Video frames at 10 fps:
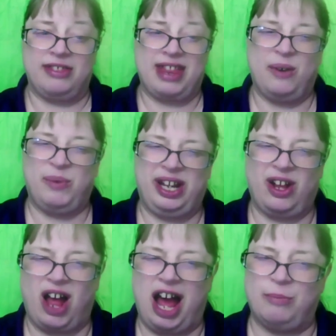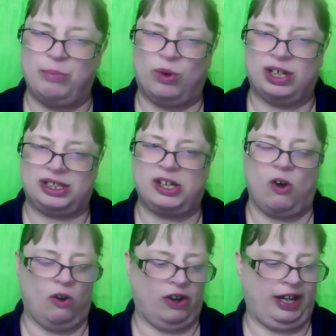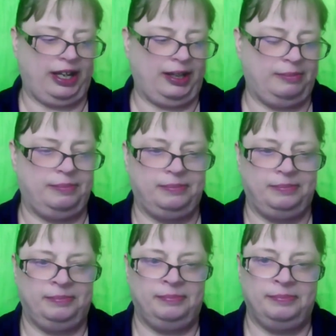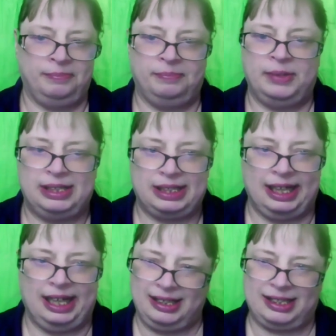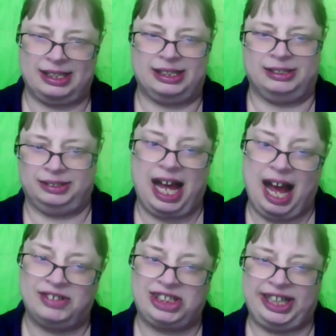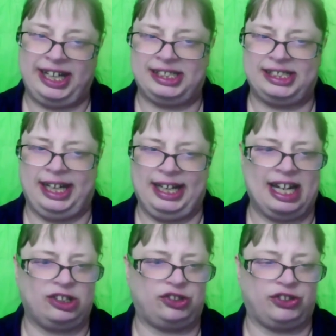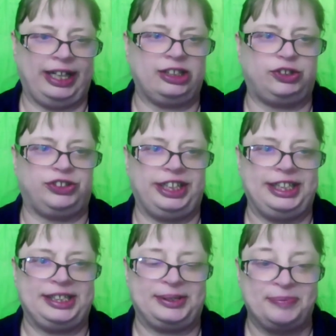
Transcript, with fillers: That way, y'all have more time to, to have a chance to get extra entries.